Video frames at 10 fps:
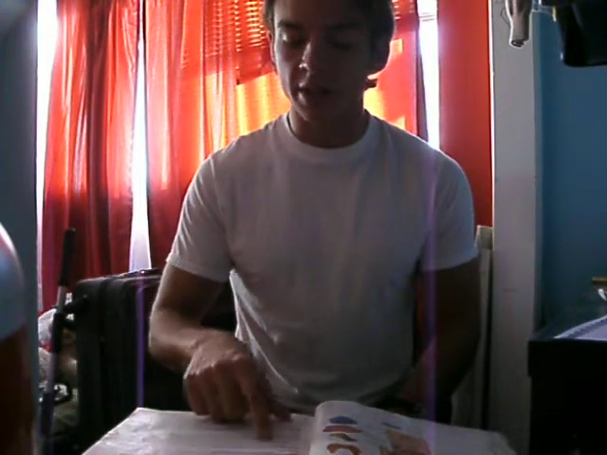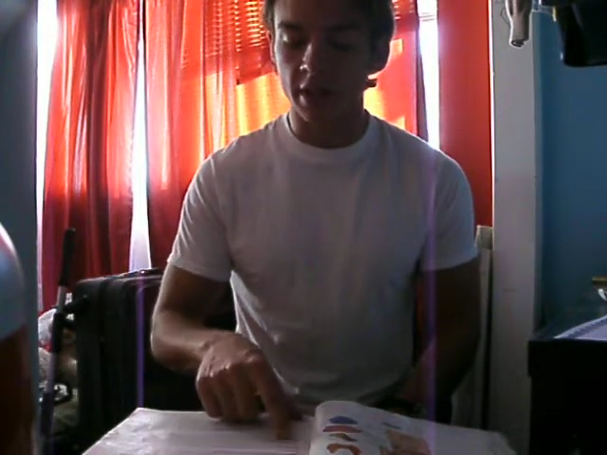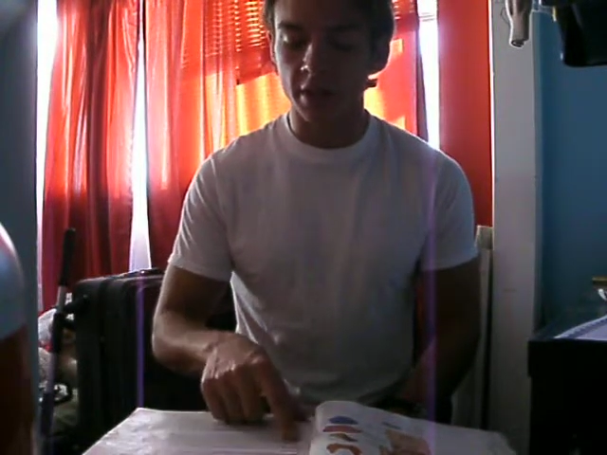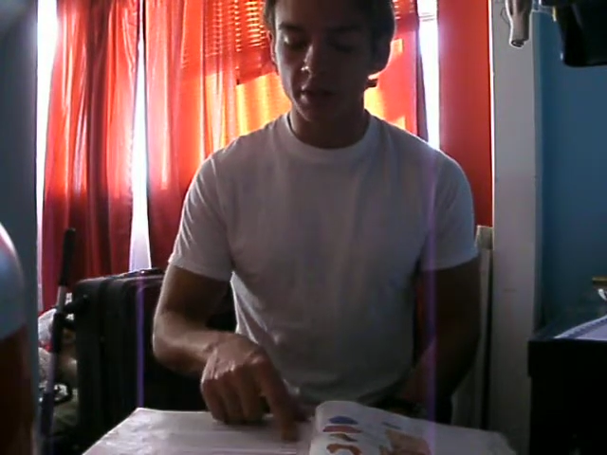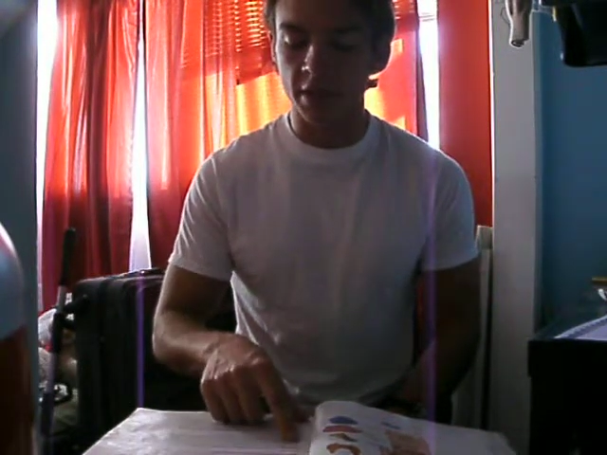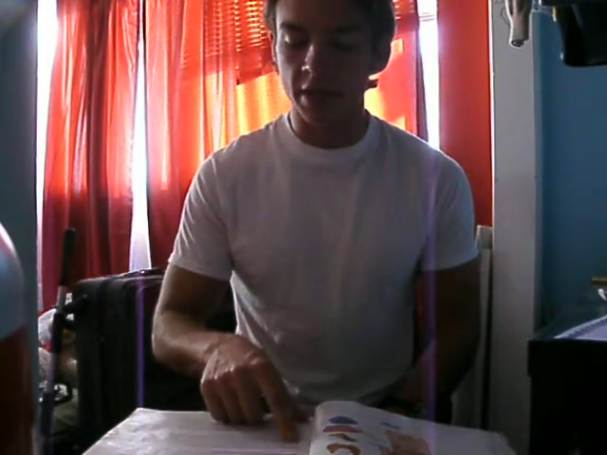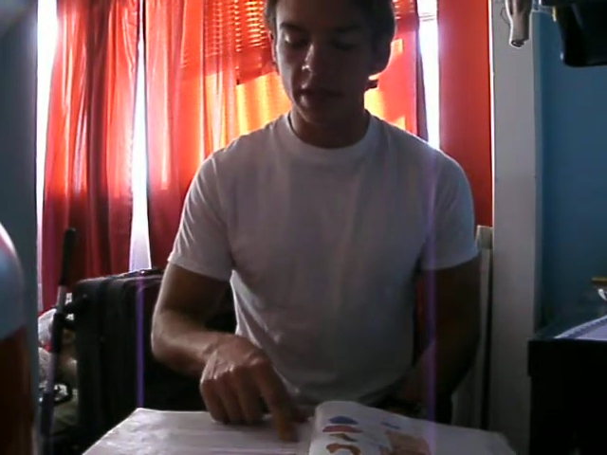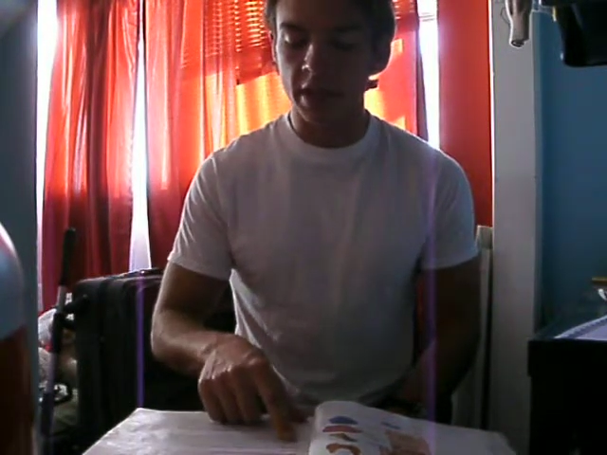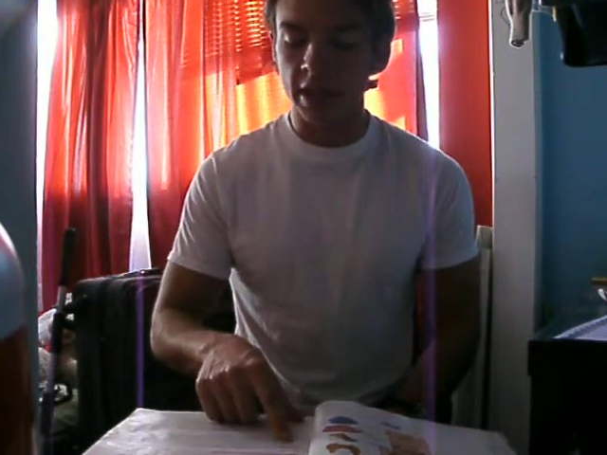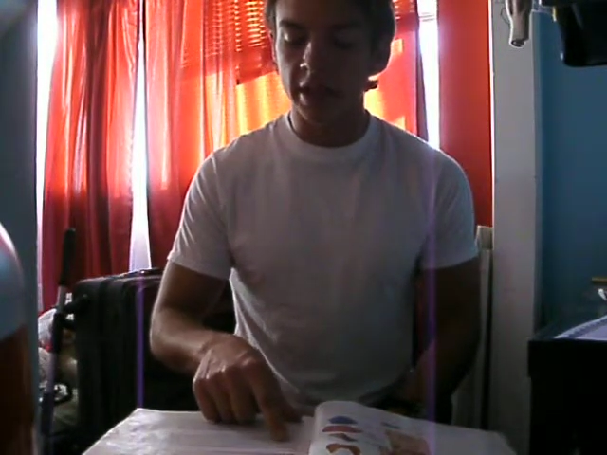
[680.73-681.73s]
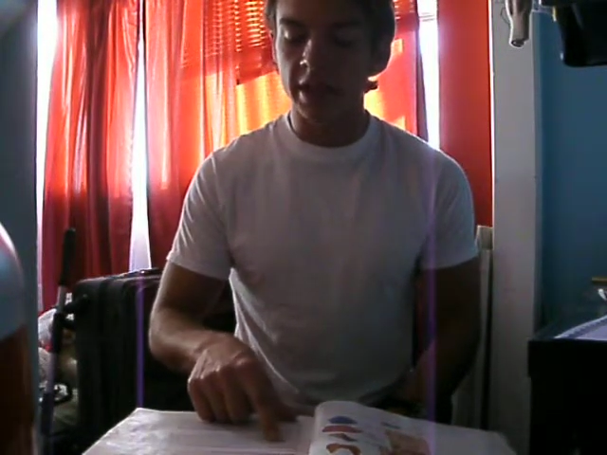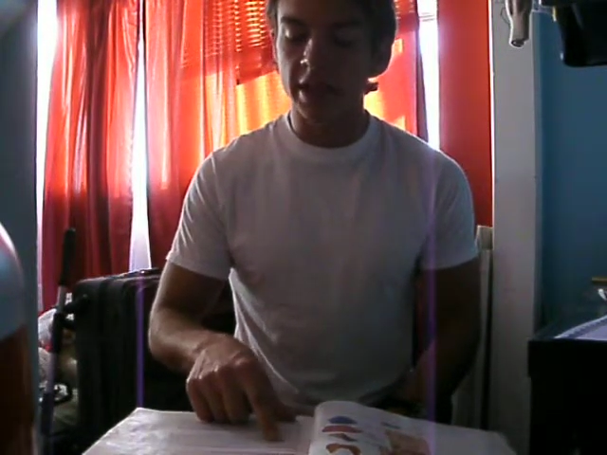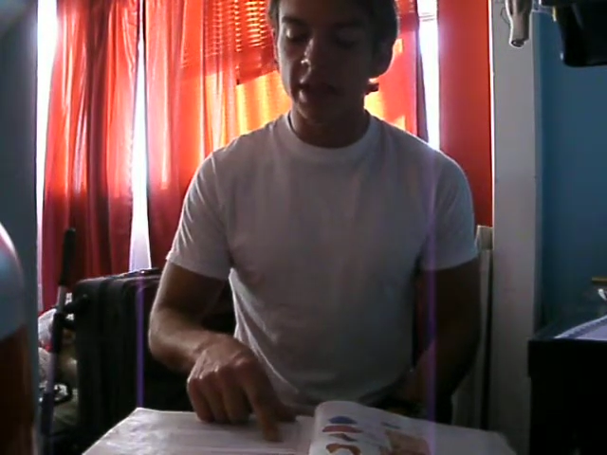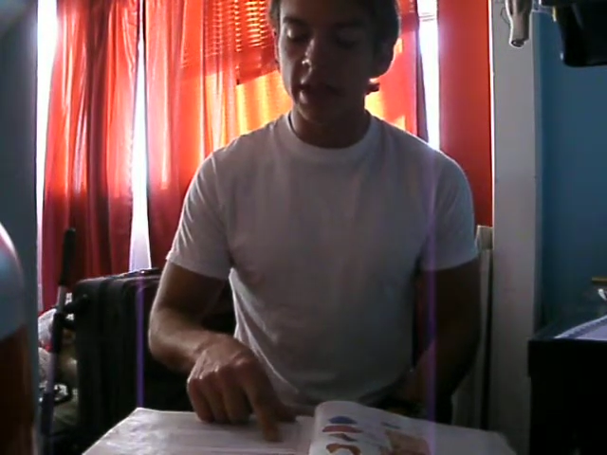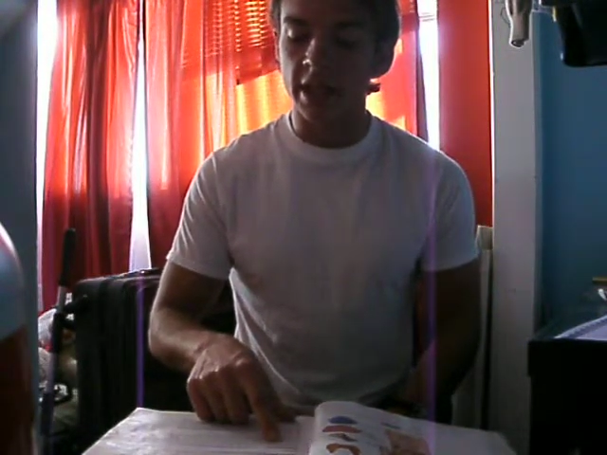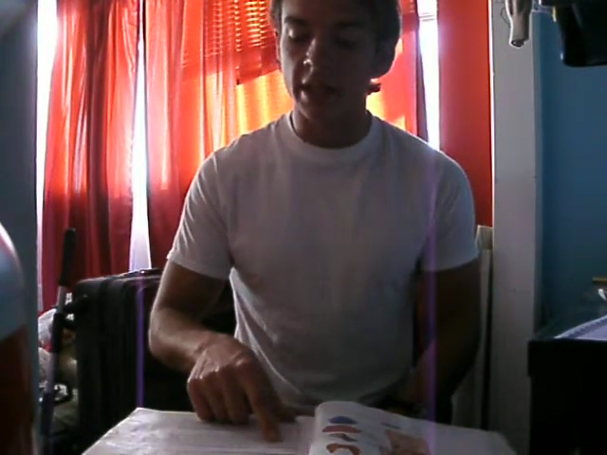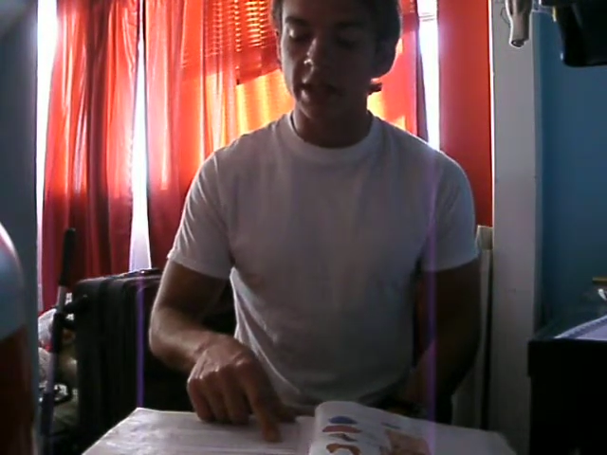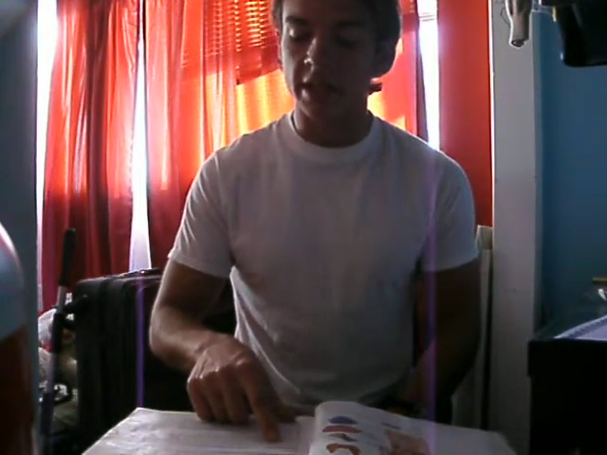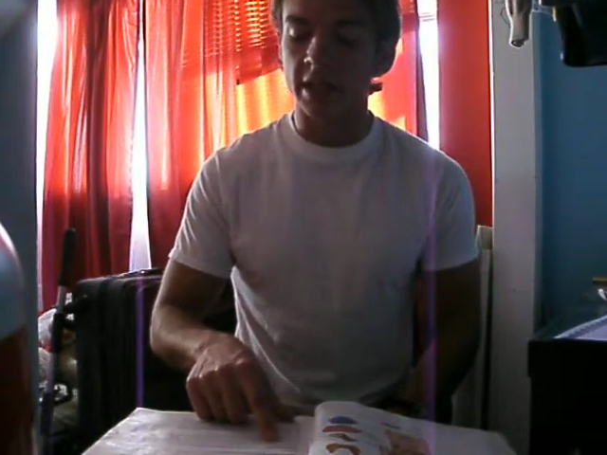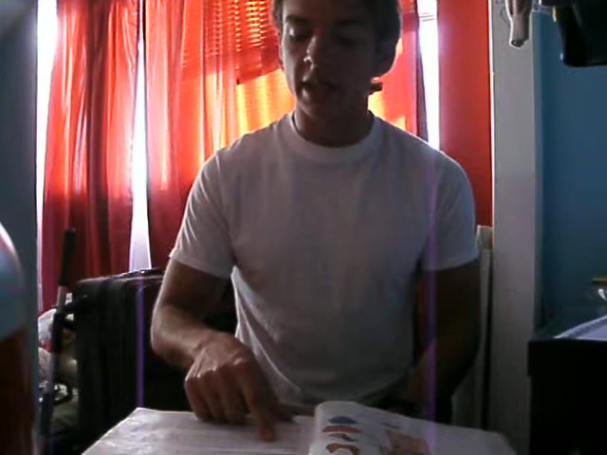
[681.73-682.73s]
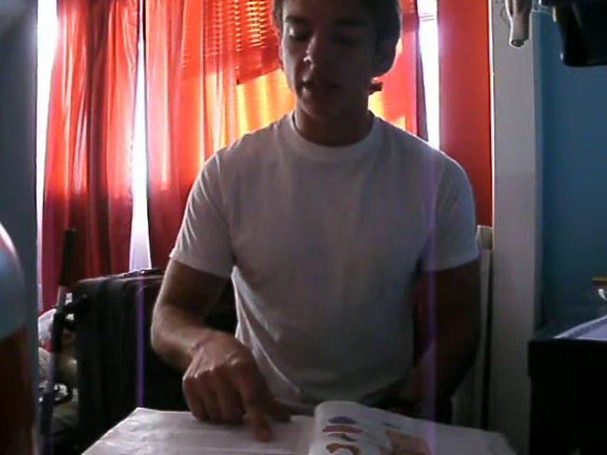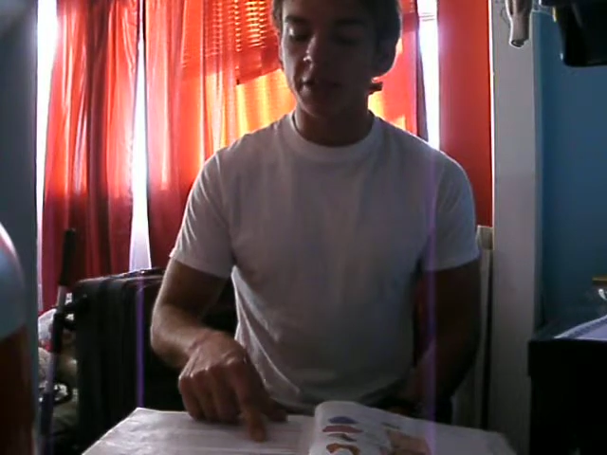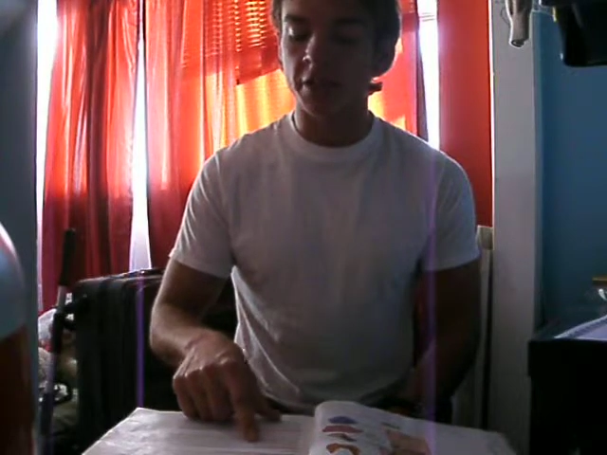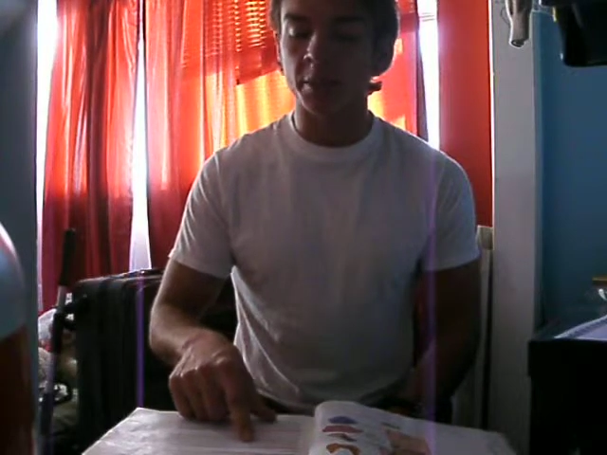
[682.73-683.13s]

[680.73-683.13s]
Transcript: cells, in this case skeletal